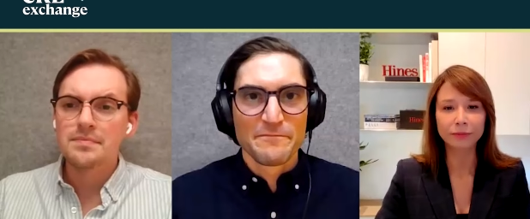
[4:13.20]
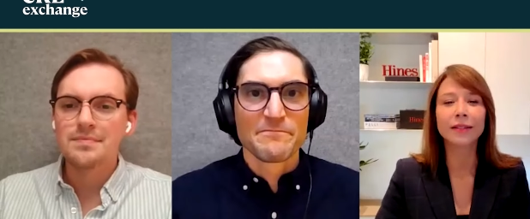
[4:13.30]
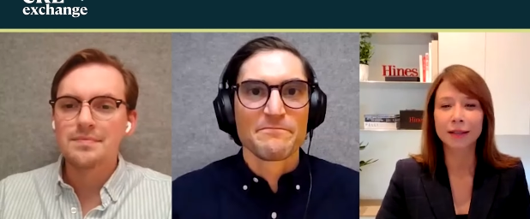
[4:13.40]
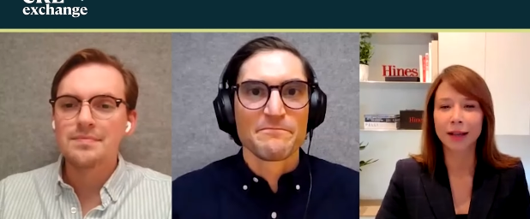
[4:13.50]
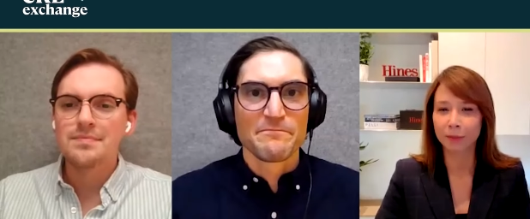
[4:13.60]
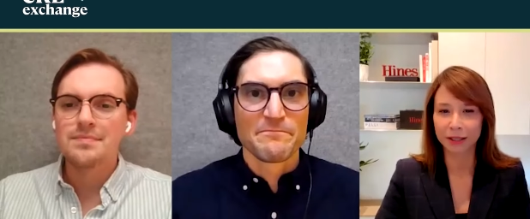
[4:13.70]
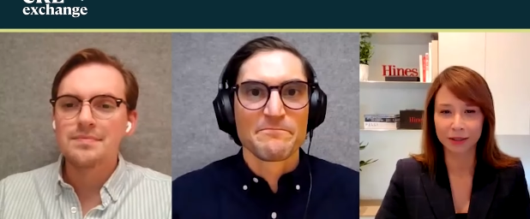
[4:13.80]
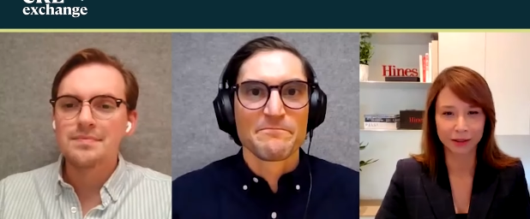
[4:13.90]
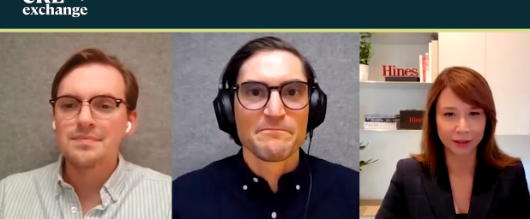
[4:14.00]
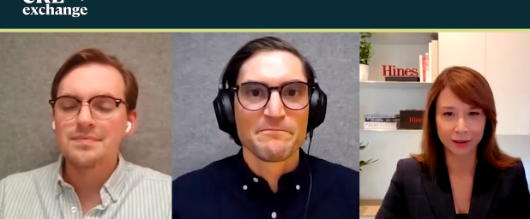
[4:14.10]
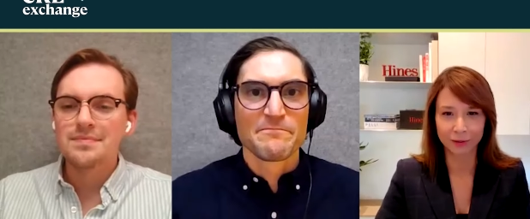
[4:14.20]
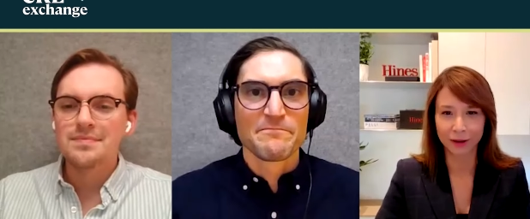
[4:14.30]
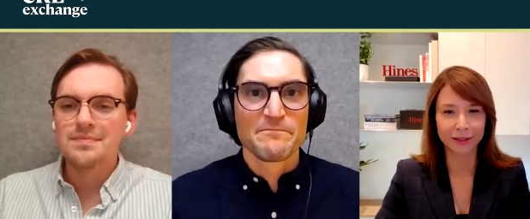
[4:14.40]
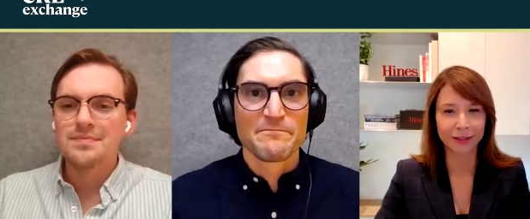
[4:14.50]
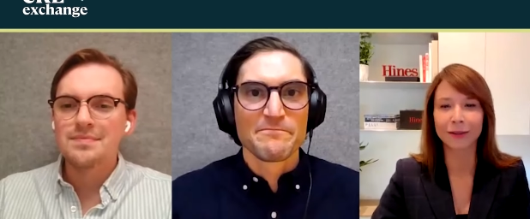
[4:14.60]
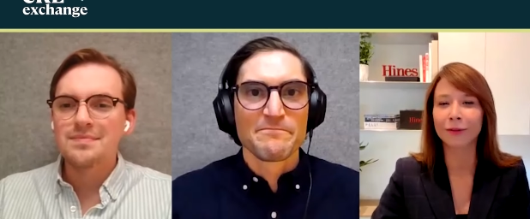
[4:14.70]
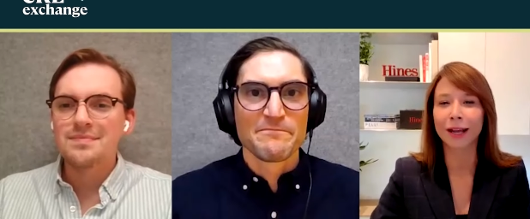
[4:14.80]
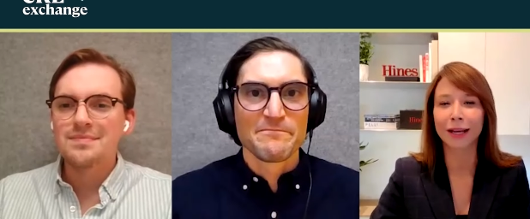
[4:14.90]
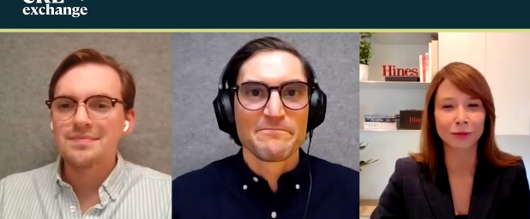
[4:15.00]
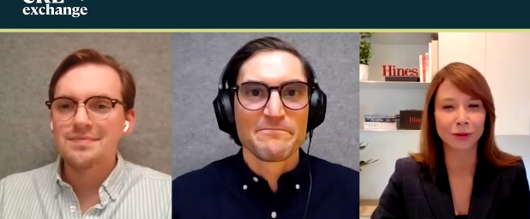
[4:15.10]
Speaker 1: That doesn't happen here Last,
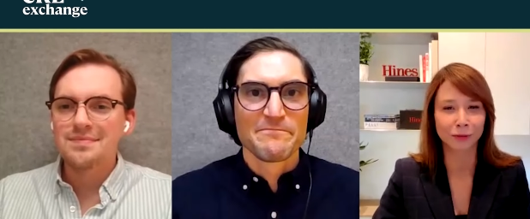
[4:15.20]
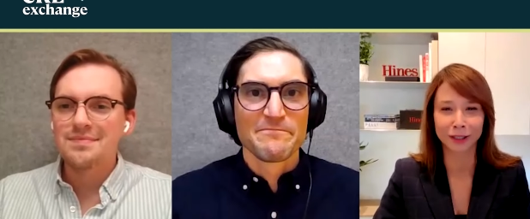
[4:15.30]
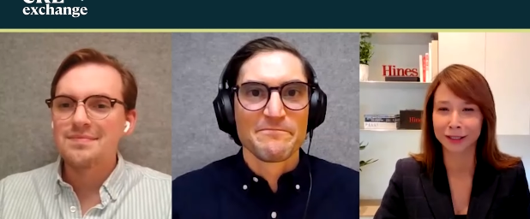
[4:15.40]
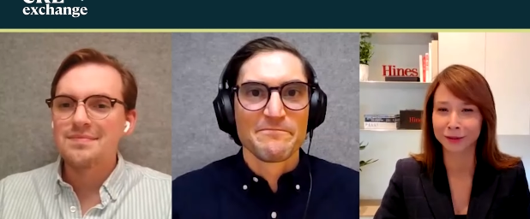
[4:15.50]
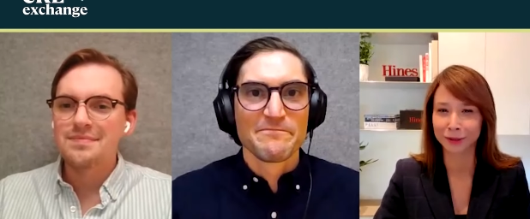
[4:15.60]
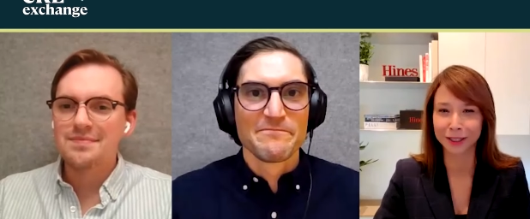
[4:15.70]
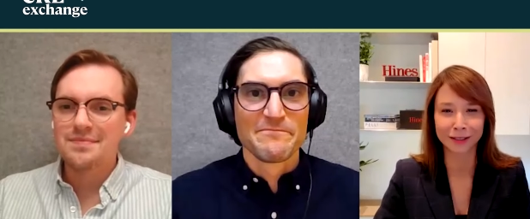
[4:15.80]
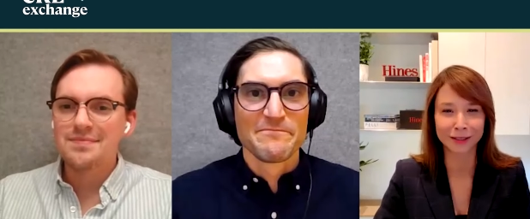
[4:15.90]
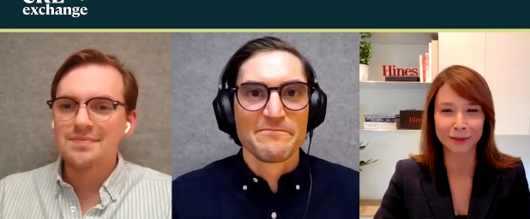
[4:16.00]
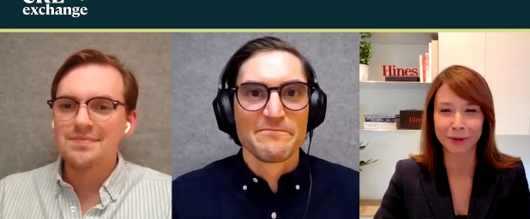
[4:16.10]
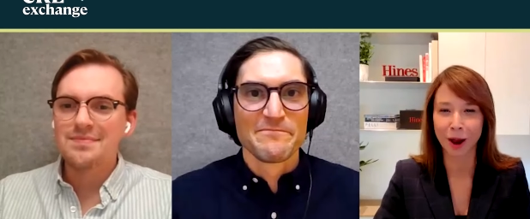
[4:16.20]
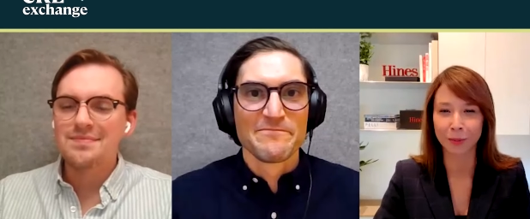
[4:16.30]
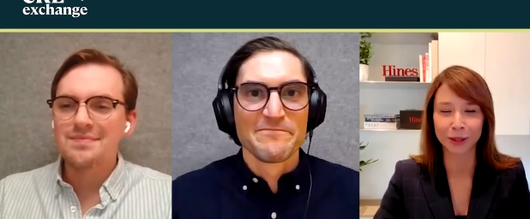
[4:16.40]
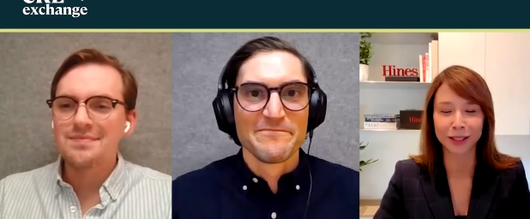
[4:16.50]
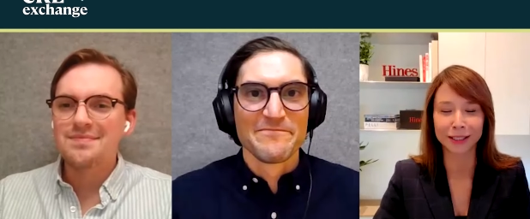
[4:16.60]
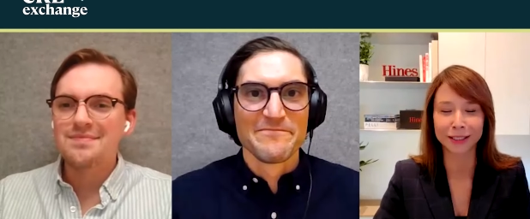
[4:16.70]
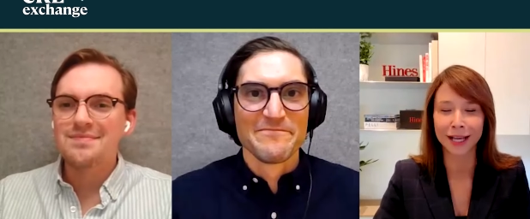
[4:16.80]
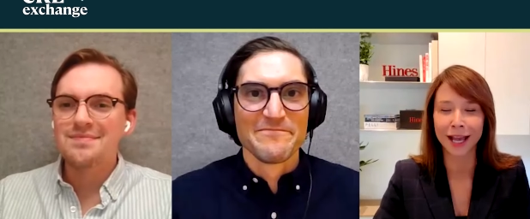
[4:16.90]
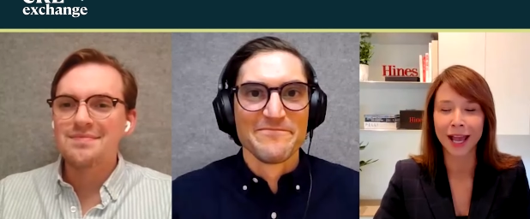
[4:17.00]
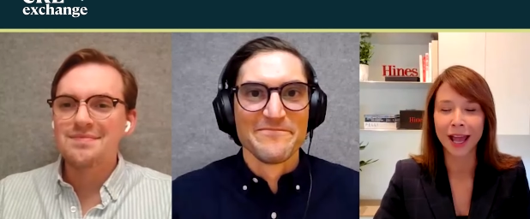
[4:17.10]
They don't last for 100 years in
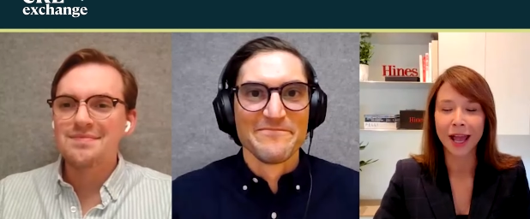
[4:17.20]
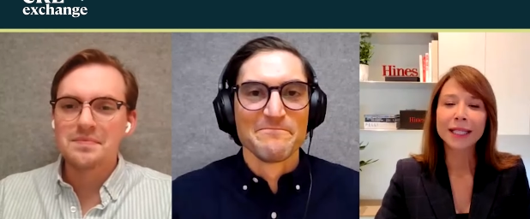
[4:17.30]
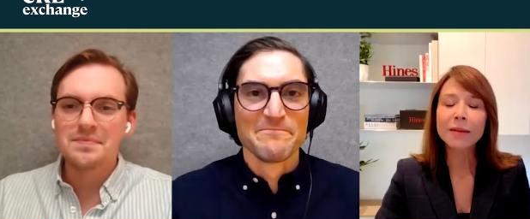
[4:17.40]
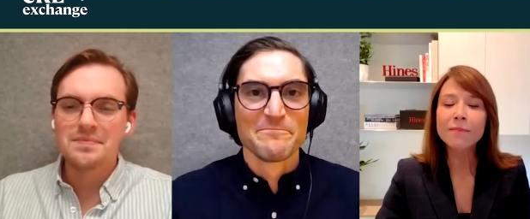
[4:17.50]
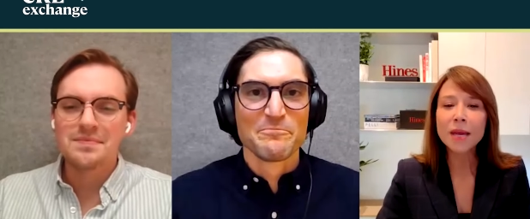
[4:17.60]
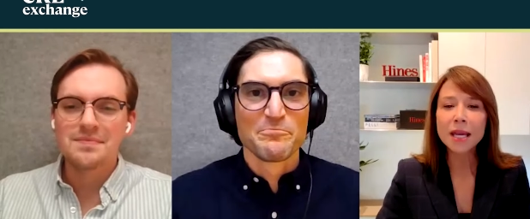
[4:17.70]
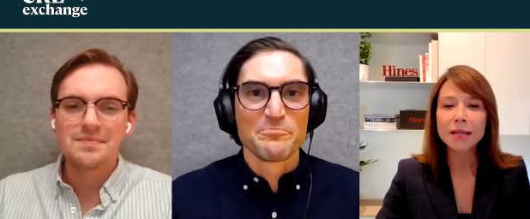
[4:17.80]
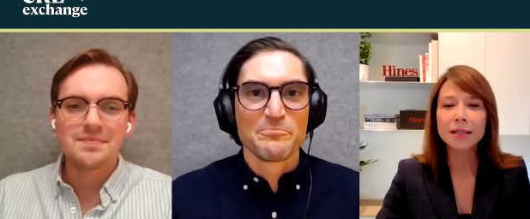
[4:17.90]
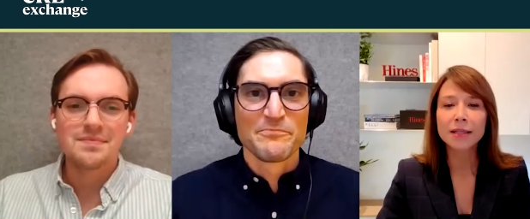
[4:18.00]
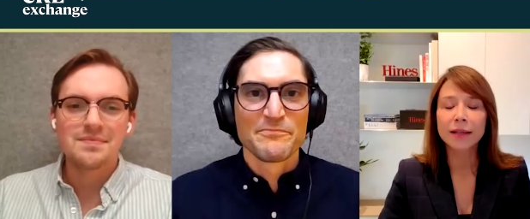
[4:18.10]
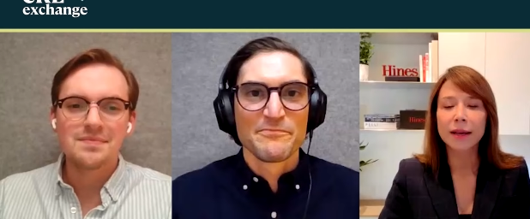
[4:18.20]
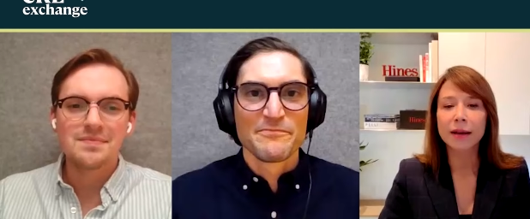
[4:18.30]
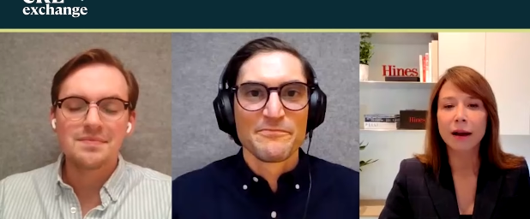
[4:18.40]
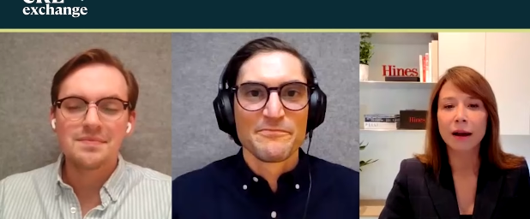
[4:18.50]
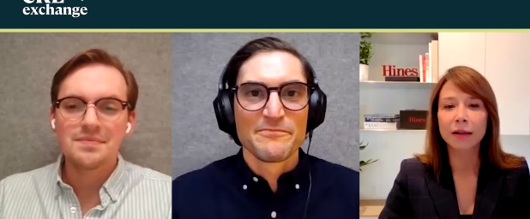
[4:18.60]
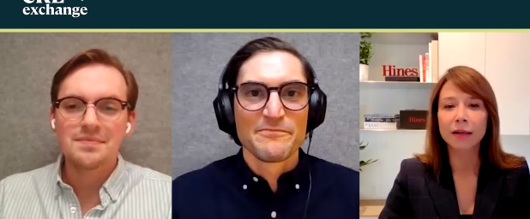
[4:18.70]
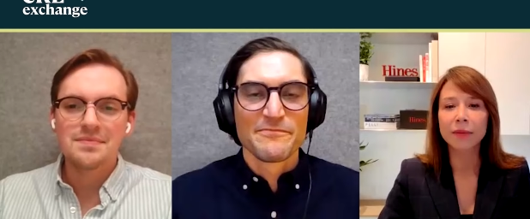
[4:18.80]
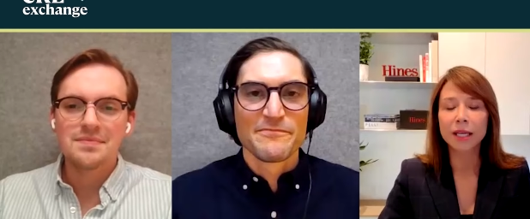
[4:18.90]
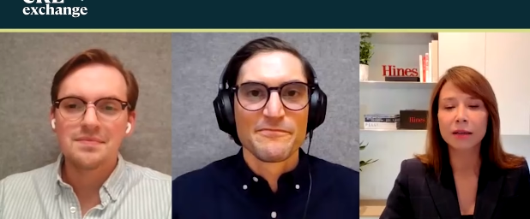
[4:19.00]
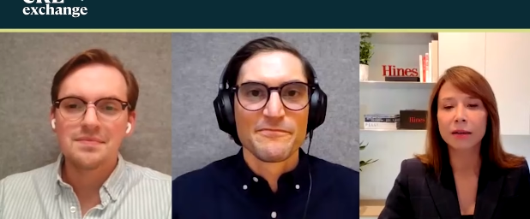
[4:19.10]
properties. But that means that the
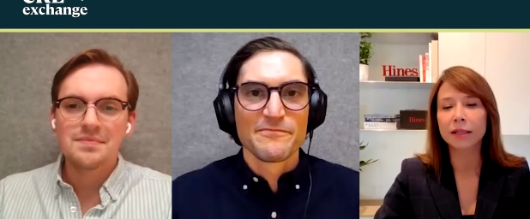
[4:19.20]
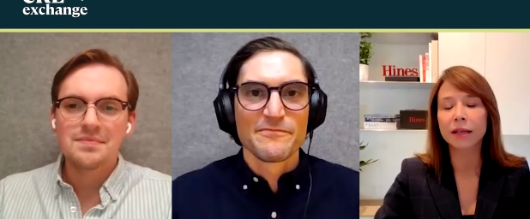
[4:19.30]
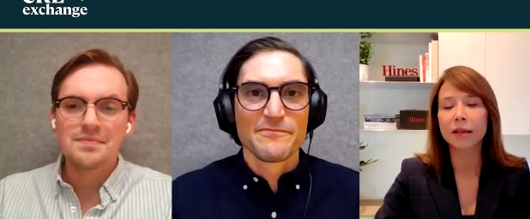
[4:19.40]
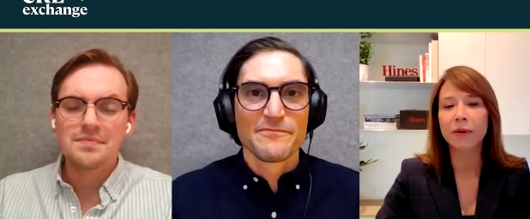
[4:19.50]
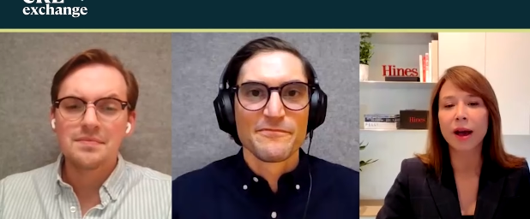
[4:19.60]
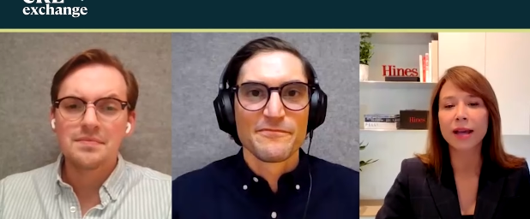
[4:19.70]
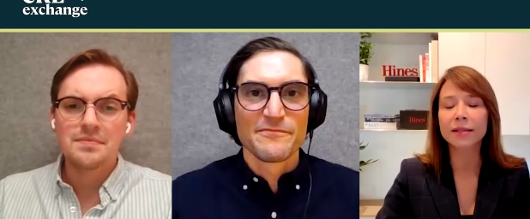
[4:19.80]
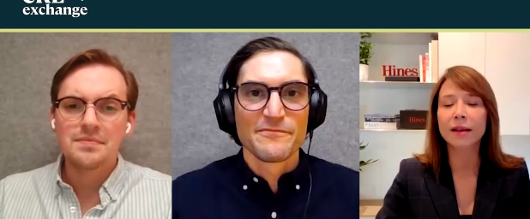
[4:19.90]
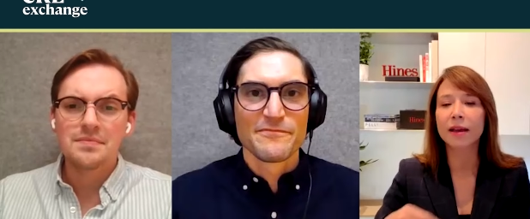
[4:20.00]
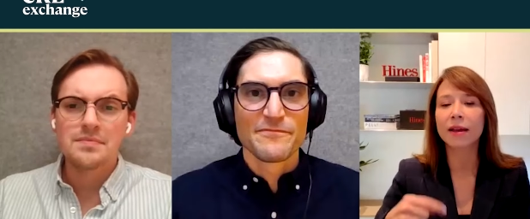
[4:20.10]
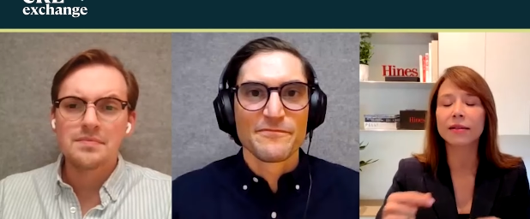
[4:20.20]
economy here in the US,